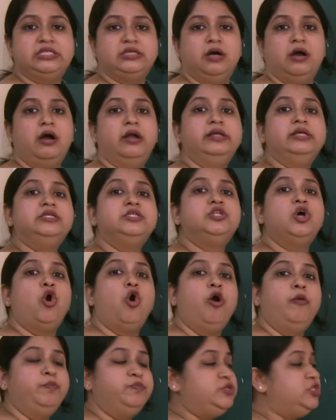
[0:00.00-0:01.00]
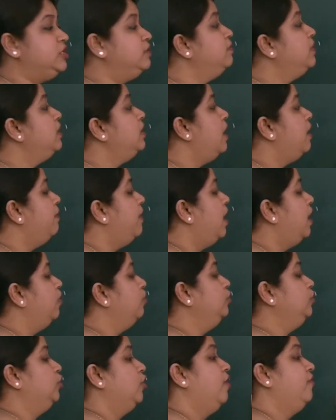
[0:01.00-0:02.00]
star is the optimal
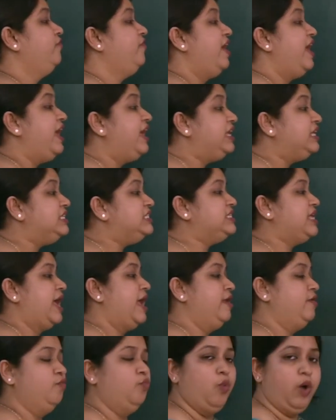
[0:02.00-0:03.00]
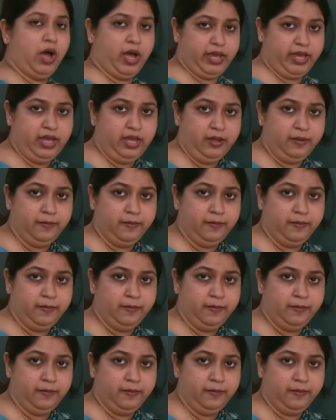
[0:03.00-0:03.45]
amount of X and Y